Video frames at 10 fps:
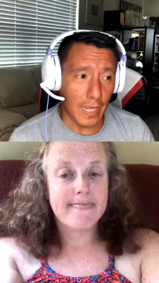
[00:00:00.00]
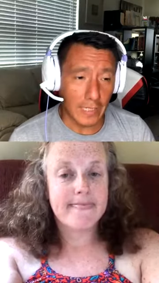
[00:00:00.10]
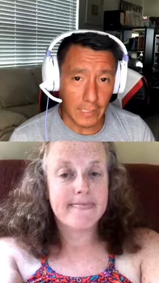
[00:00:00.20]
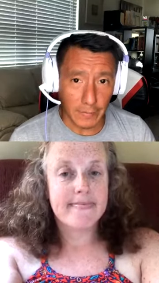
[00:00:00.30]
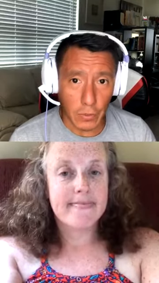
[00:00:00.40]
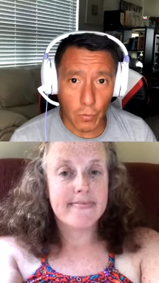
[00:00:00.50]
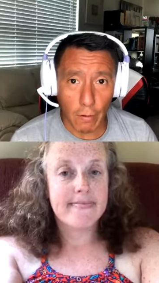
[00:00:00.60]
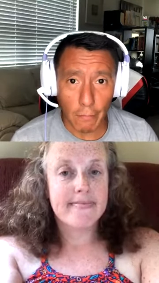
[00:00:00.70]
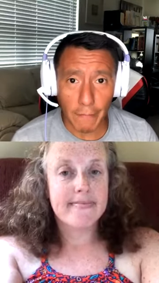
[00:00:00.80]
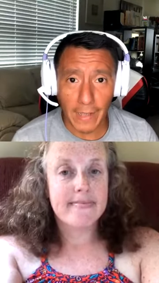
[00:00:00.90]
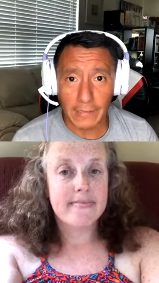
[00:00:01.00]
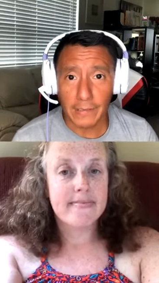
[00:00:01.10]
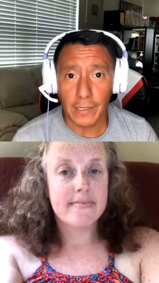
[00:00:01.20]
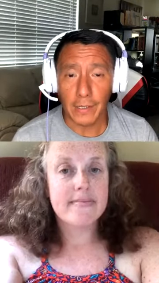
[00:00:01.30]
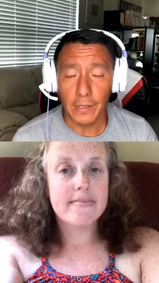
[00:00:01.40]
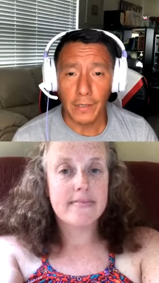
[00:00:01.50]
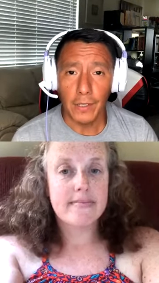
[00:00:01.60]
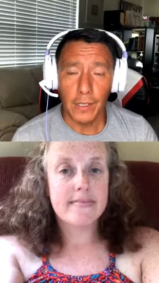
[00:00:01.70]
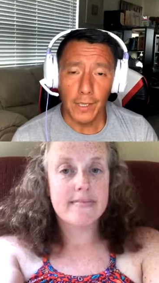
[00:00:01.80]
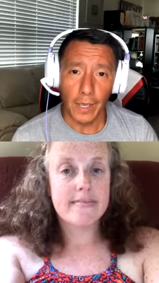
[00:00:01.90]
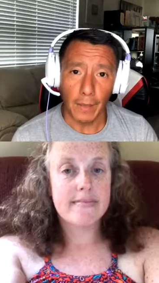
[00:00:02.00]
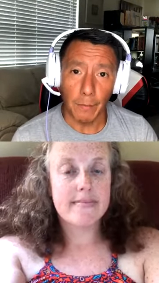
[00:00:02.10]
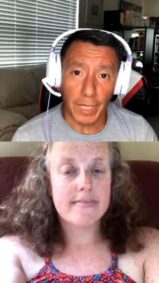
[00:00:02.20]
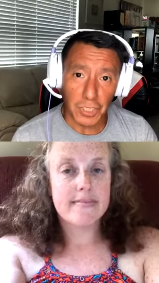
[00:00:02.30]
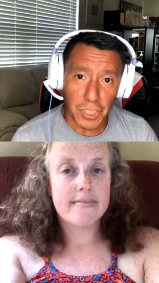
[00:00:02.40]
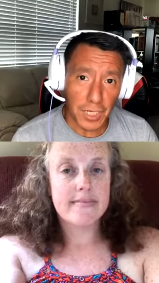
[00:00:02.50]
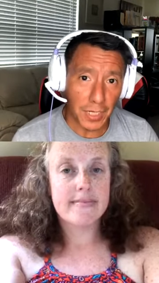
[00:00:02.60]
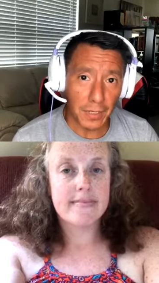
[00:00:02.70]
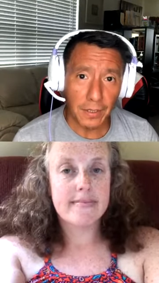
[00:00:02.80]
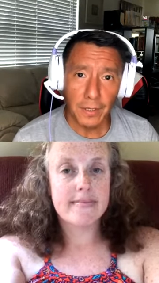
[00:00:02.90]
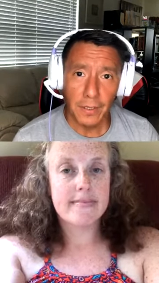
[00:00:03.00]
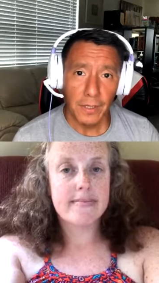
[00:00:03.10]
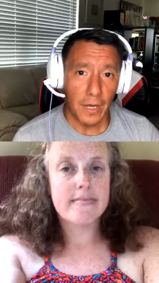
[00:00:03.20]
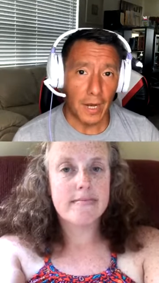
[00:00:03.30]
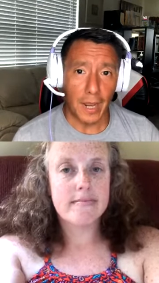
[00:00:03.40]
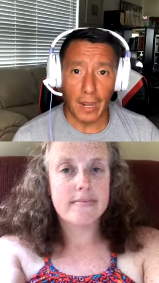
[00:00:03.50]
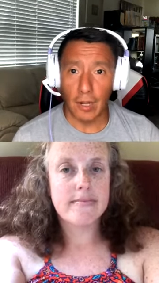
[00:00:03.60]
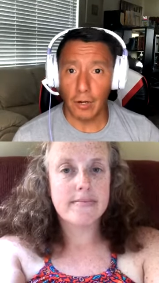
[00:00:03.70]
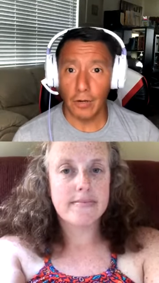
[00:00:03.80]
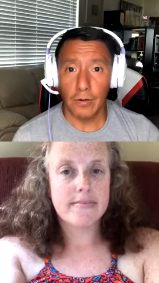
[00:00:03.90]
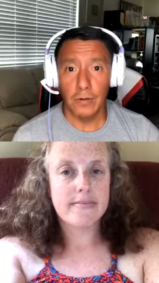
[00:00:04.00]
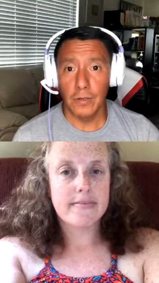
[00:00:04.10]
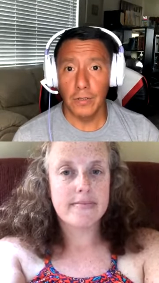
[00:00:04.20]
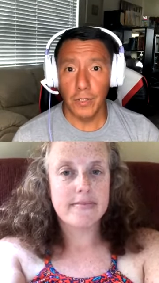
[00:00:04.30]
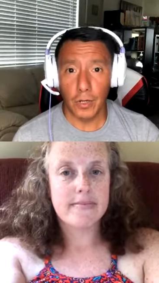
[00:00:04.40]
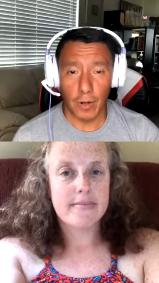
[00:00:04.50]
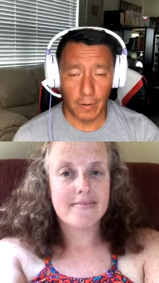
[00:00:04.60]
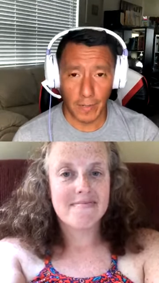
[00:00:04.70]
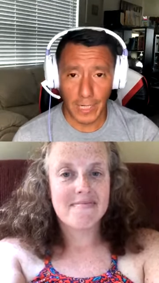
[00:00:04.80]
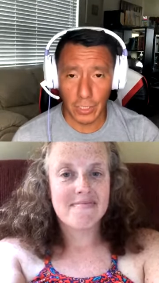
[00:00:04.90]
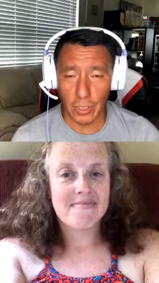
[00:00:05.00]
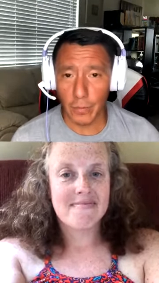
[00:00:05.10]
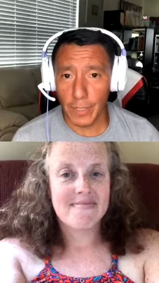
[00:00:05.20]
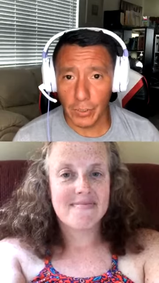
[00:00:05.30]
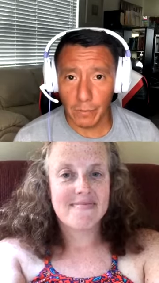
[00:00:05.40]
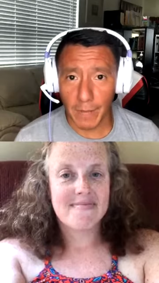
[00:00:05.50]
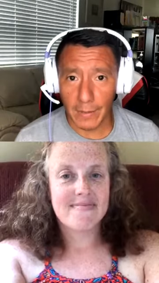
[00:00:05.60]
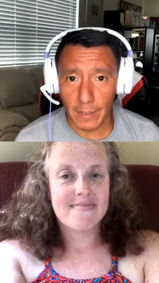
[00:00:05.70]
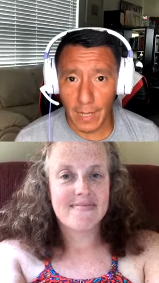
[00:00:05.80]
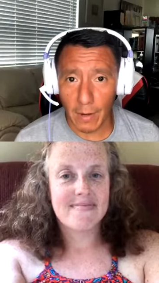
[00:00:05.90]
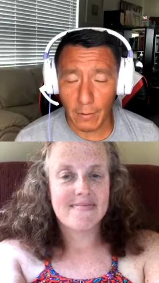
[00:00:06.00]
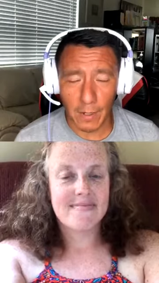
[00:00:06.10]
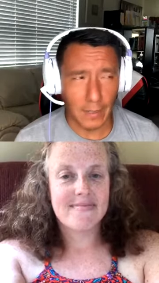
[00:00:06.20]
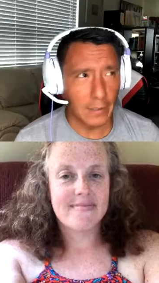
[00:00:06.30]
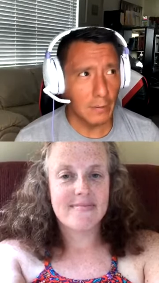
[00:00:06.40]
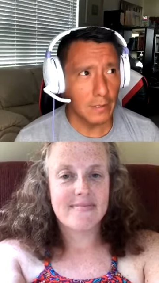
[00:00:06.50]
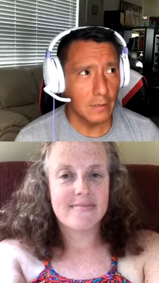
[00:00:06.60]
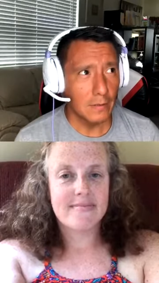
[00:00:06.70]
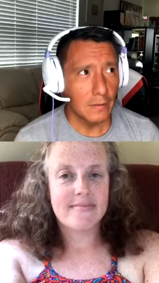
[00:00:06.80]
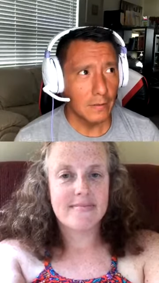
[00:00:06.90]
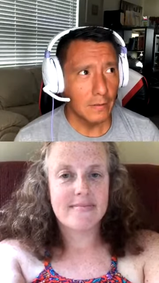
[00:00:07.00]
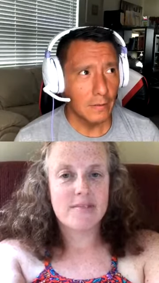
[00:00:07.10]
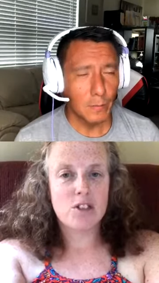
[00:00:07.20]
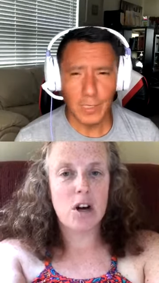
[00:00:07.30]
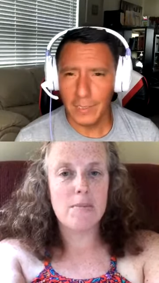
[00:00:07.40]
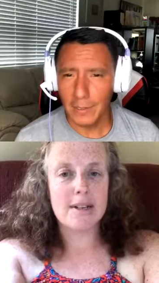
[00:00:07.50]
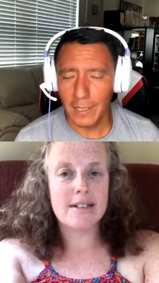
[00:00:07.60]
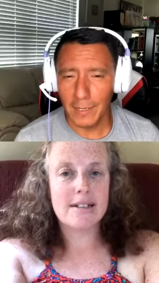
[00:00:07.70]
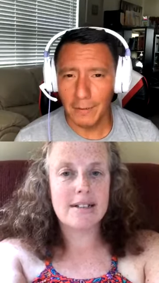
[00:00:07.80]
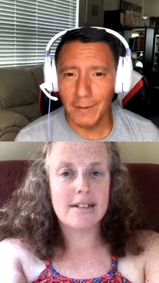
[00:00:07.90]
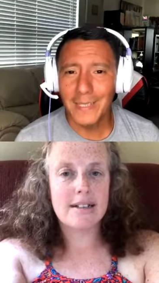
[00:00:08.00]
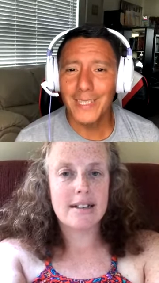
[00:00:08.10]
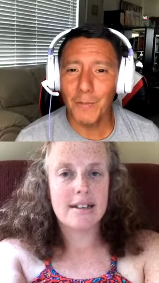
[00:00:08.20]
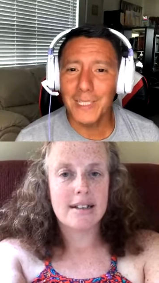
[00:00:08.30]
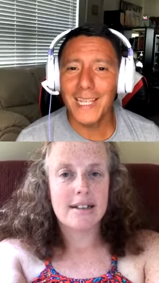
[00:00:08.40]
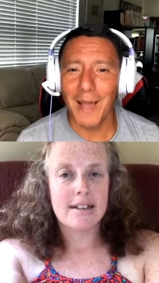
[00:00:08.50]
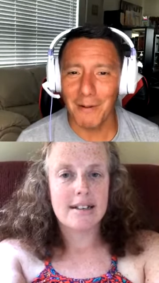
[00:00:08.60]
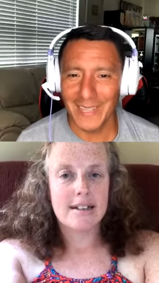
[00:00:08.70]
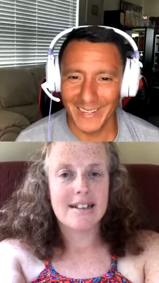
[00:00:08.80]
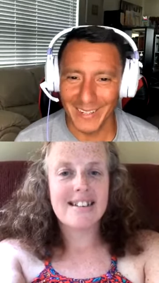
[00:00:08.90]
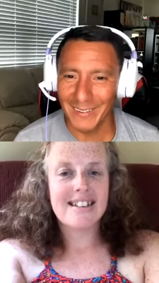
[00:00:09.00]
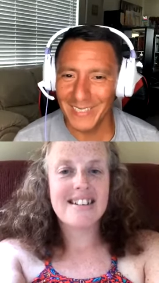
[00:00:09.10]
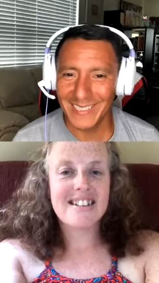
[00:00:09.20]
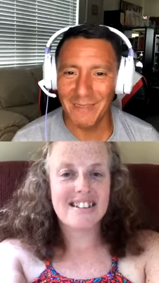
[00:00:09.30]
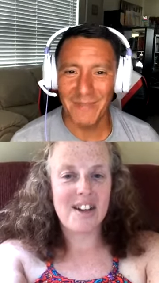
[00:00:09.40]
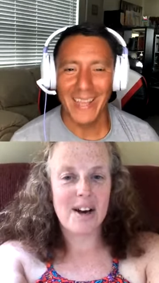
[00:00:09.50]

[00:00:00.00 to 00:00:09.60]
Speaker 1: 72 hour fasting and binge eating, I, I learned, you know, actually you mentioned Matt Lauer, uh, I think it was, was it, uh-huh. uh, Thomas Delauer? there I was going to say. Yeah.